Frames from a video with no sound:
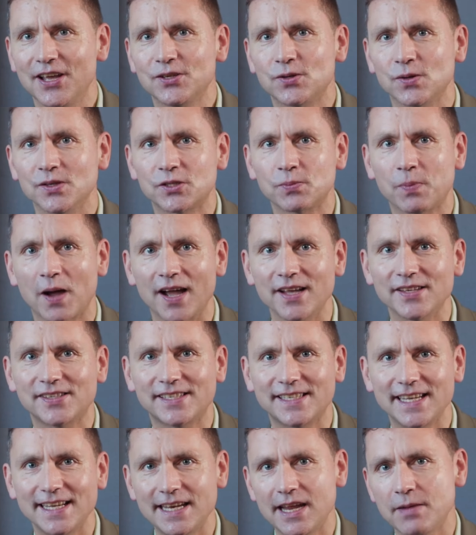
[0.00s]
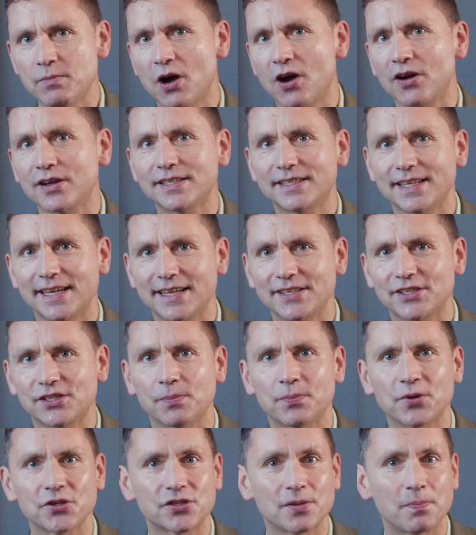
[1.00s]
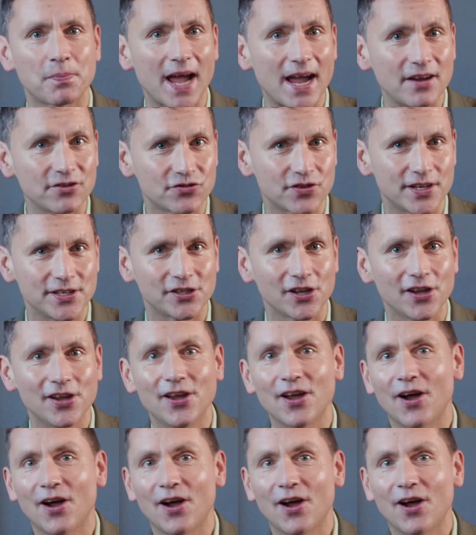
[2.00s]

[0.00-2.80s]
to inspire senior marketeers to push the boundaries